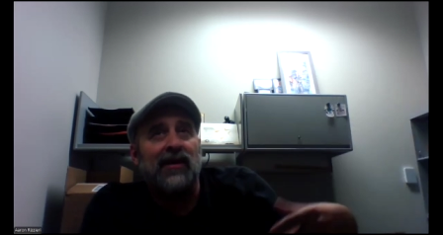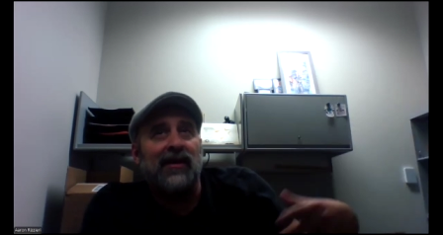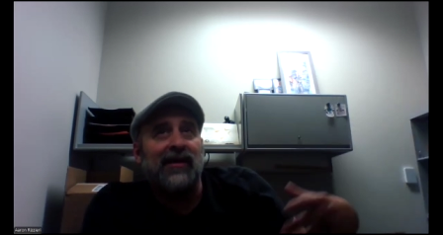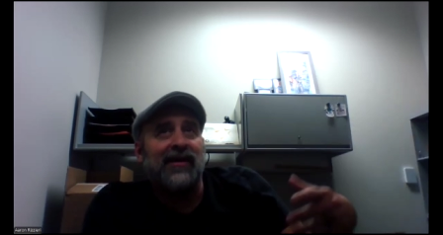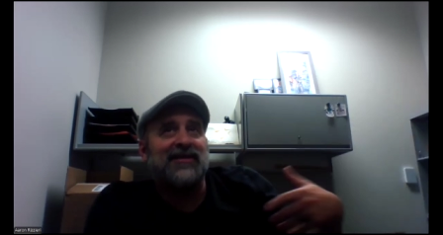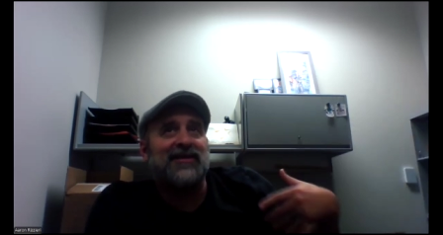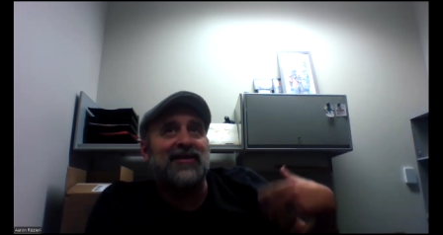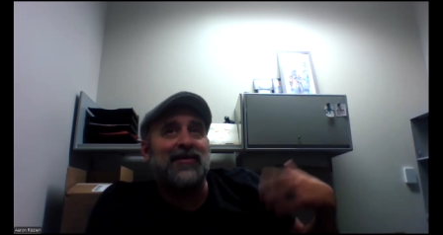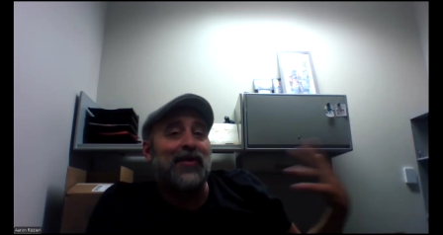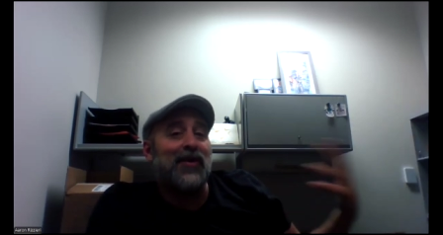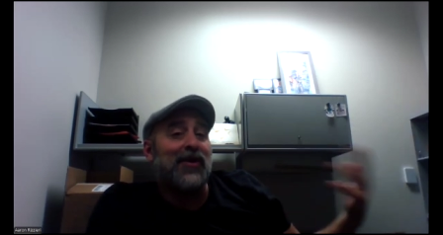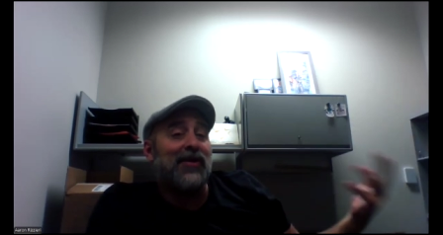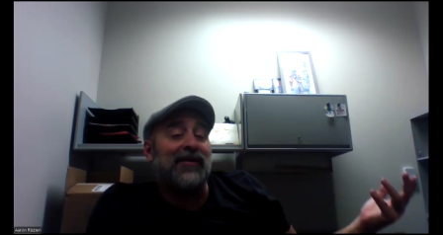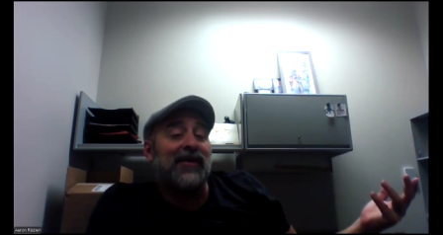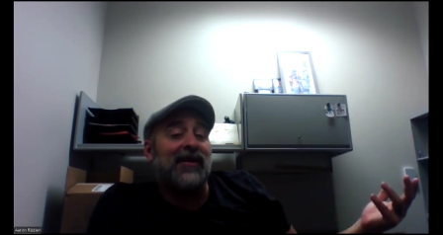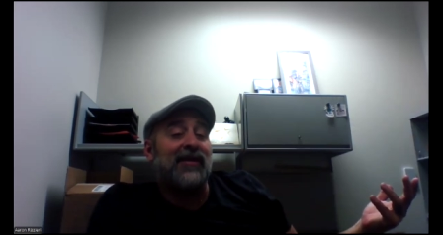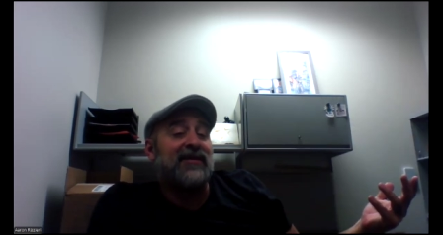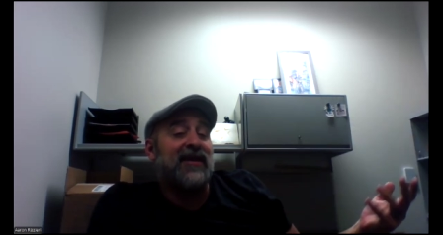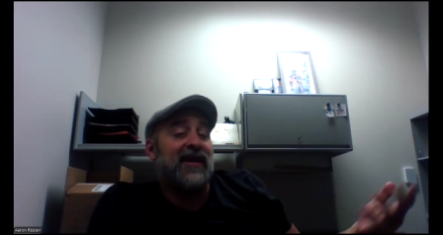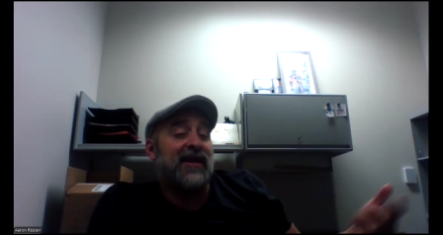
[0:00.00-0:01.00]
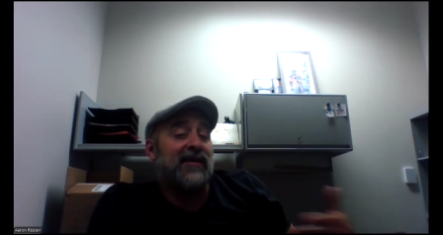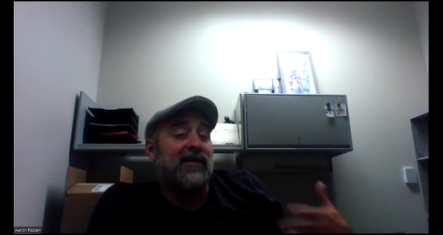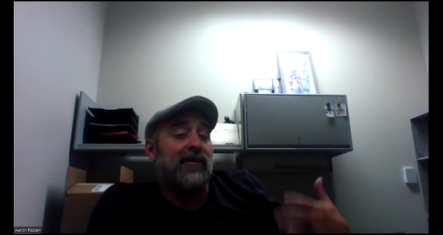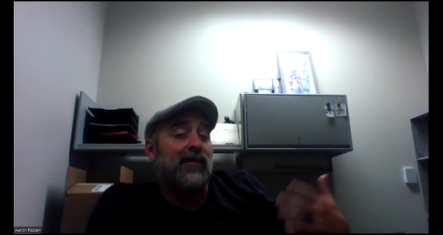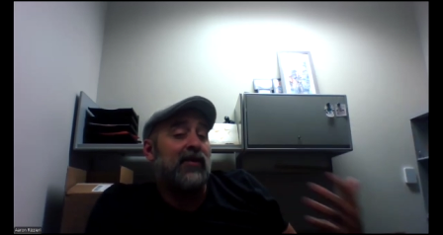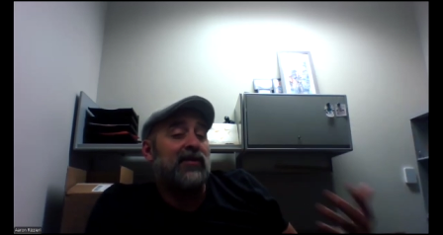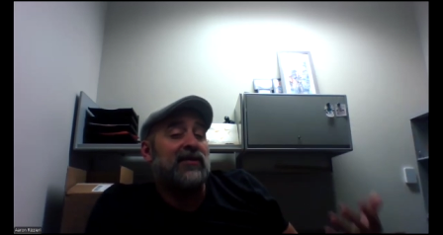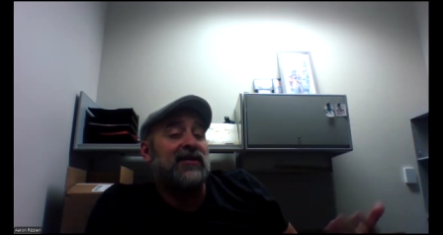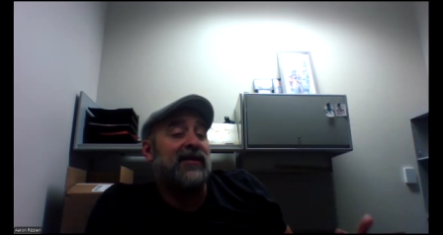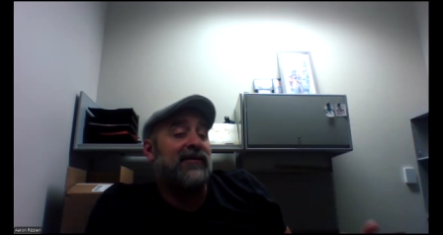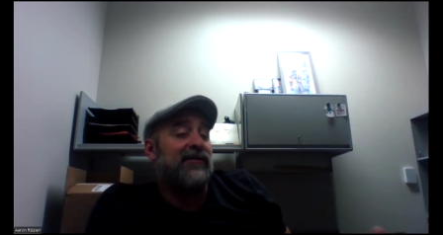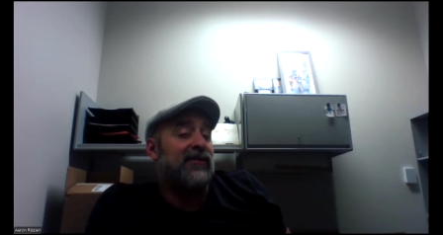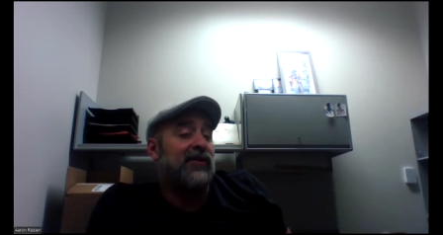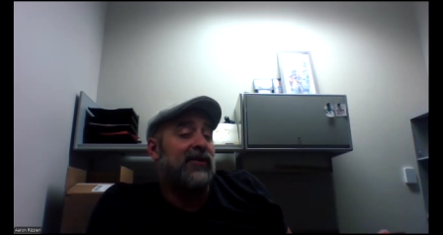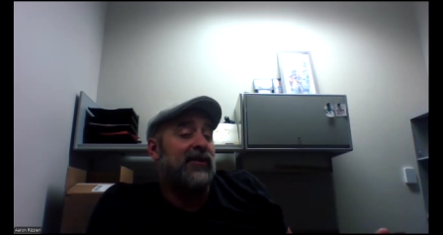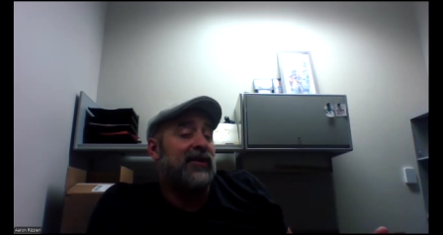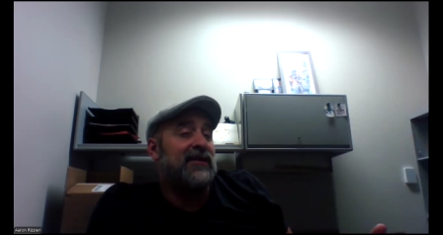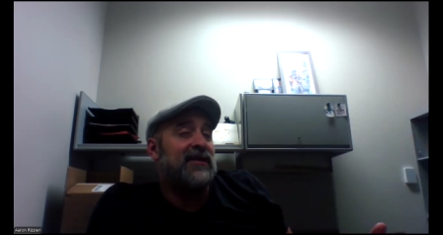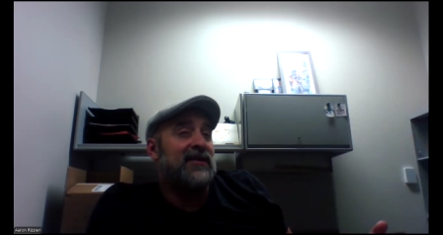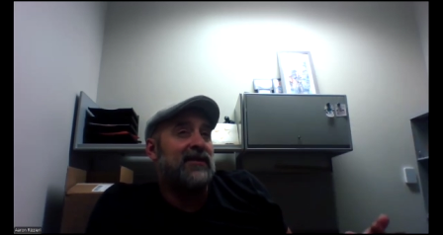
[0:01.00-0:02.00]
I guess, the part that's had the most
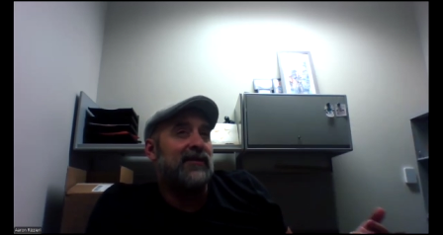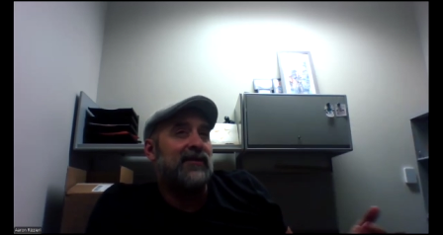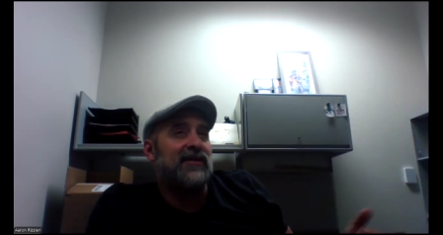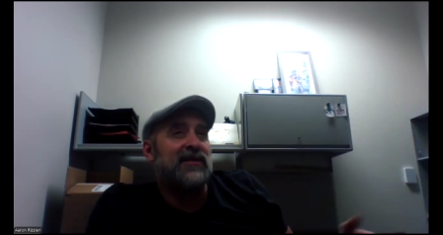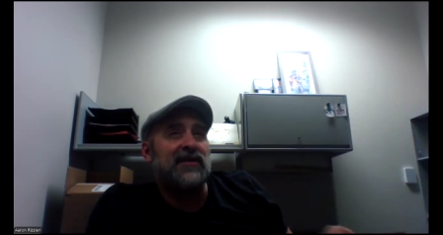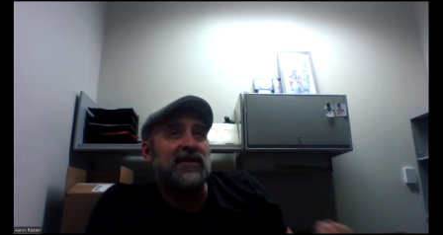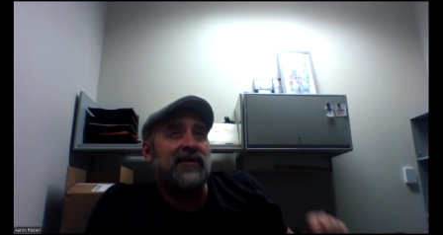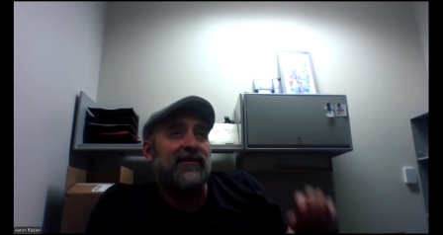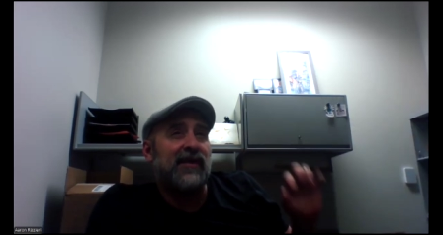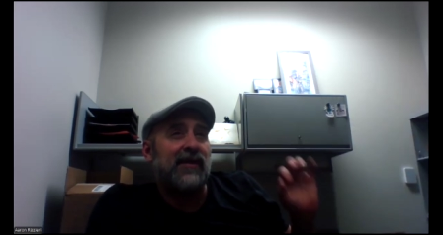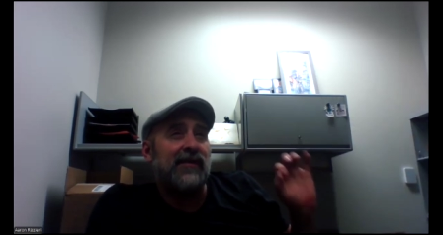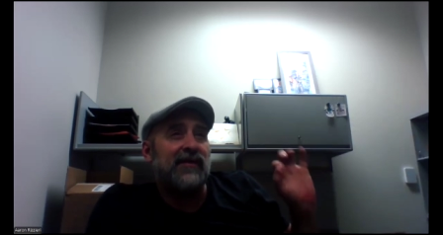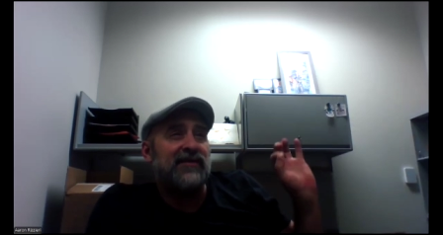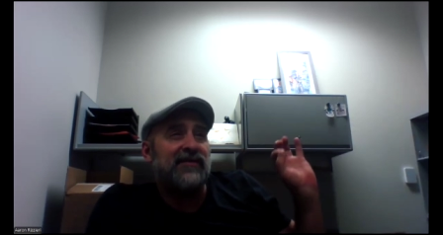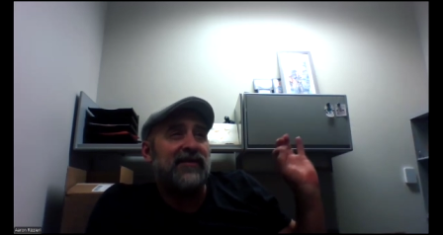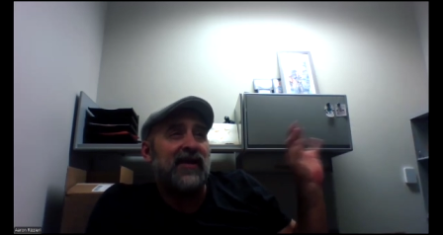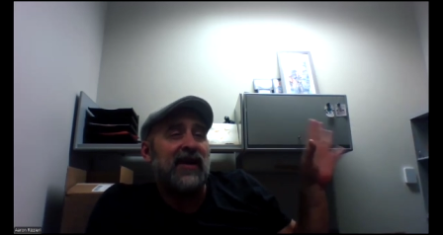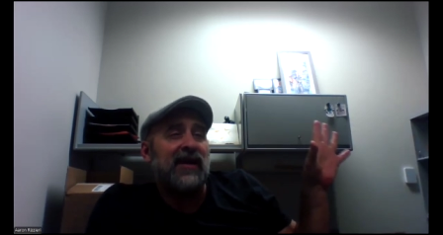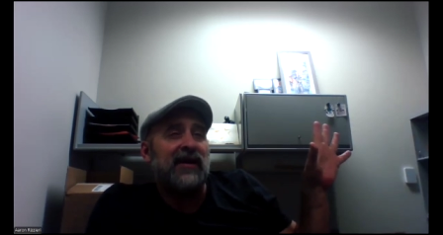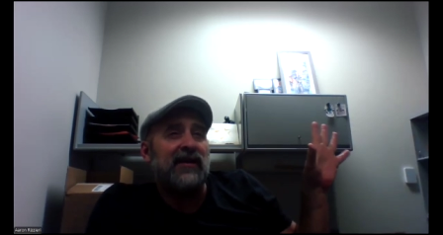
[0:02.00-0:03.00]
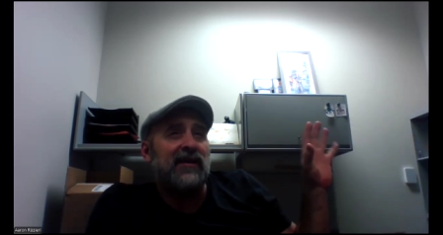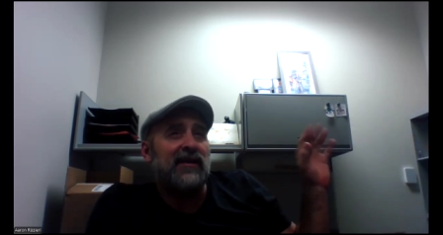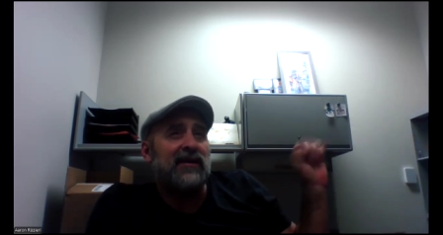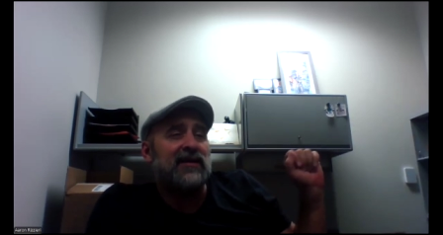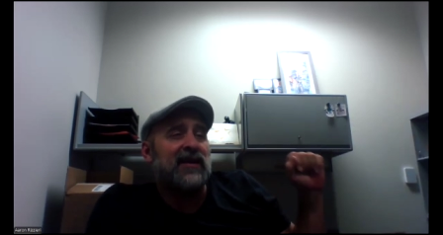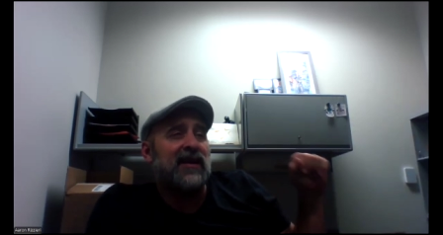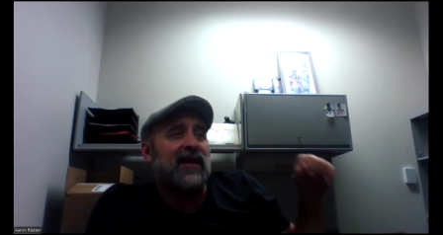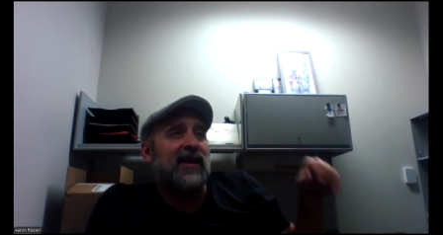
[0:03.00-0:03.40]
influence, which is the famous violinist